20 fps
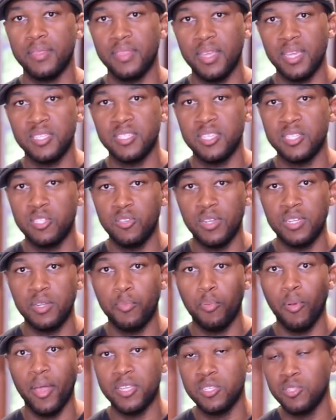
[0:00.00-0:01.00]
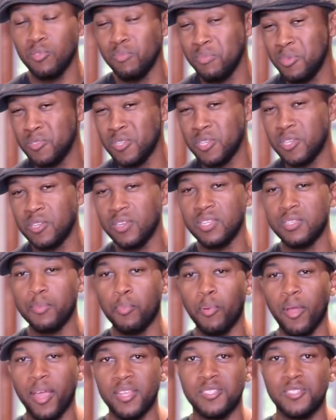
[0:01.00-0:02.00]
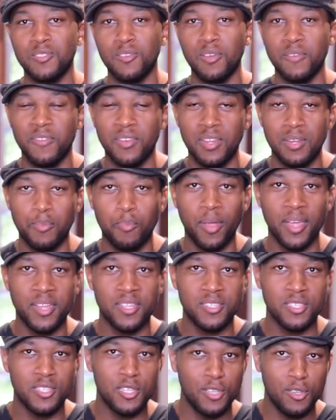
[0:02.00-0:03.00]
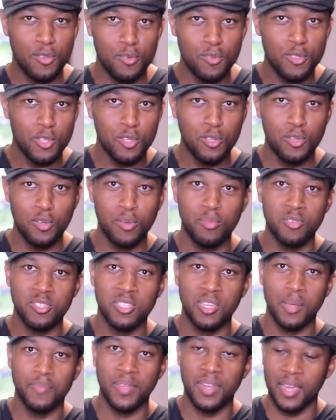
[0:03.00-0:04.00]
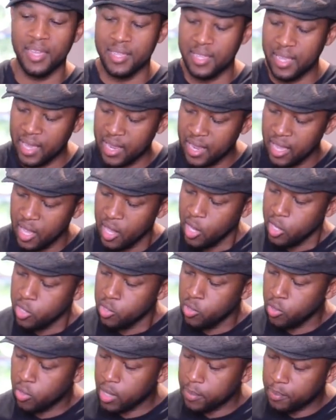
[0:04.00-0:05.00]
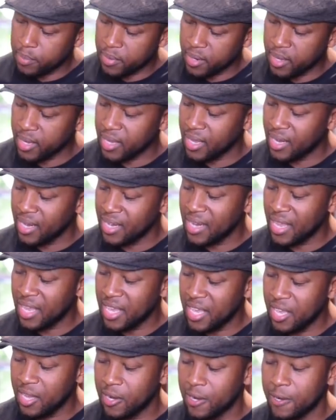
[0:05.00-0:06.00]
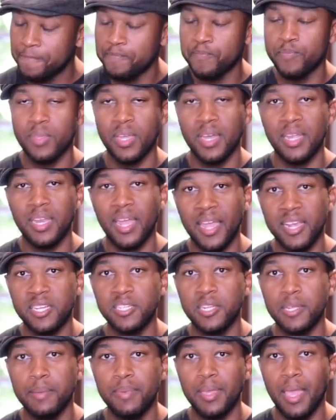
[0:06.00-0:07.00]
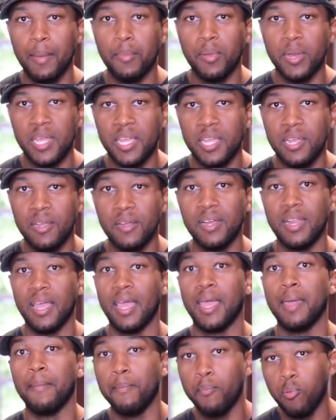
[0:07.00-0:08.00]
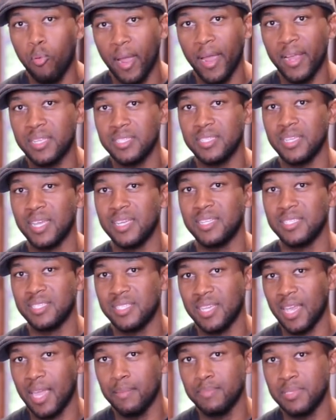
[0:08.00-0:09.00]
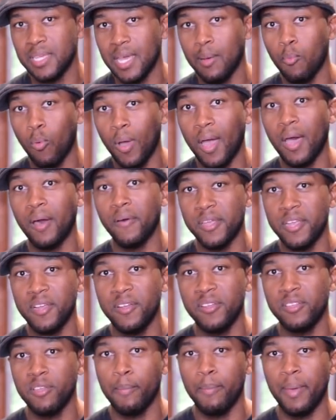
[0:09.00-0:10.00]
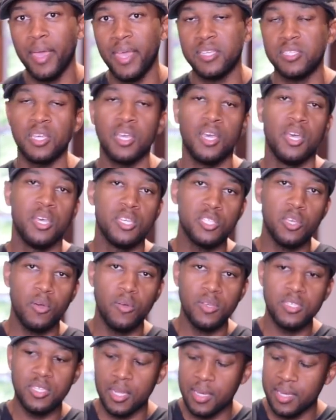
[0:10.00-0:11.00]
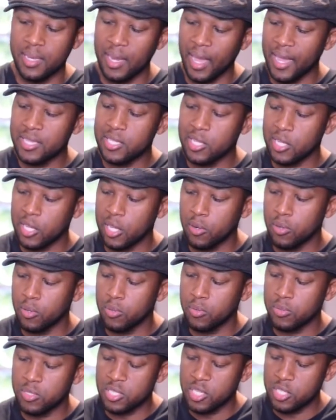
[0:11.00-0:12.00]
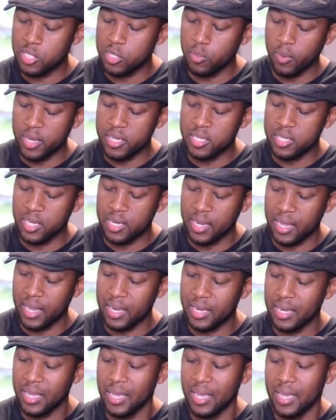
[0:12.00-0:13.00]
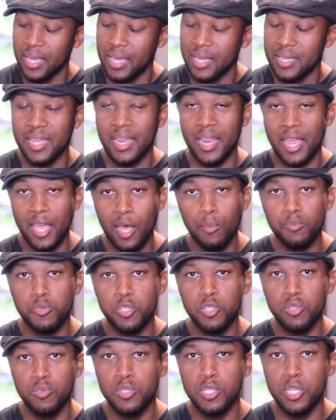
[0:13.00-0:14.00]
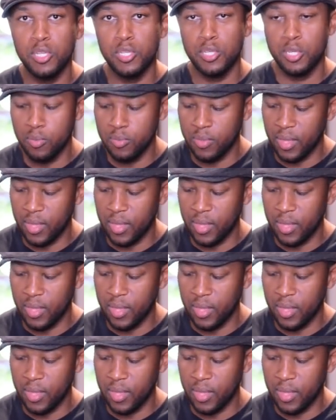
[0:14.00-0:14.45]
things that you need to practice to, music you need to practice to, if you need to practice to YouTube or something like that. You can plug it in here and actually be able to hear it and practice at the same time while hearing your bass. So it's a nice little situation that helps you to do